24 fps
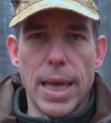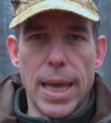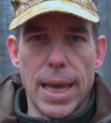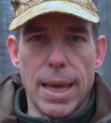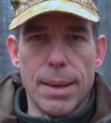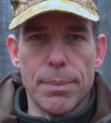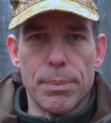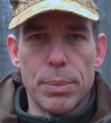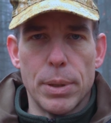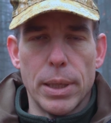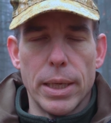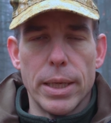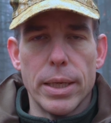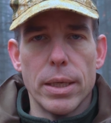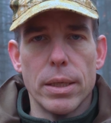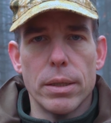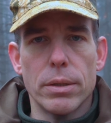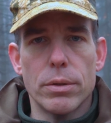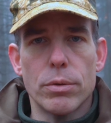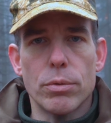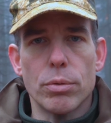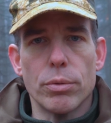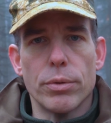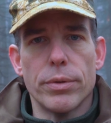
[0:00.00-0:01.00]
app layer
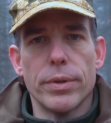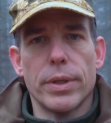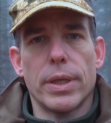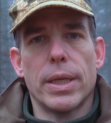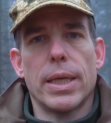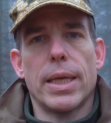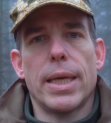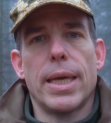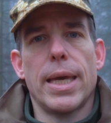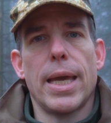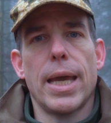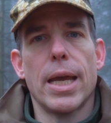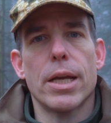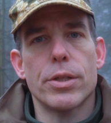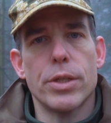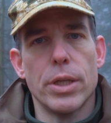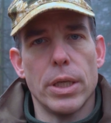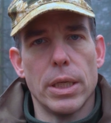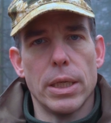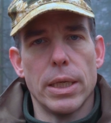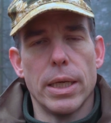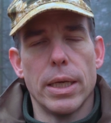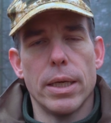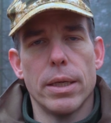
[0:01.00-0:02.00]
to the
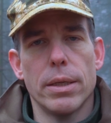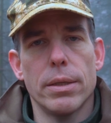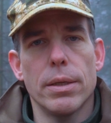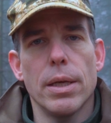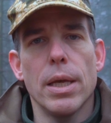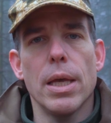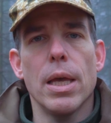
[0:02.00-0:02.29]
caching layer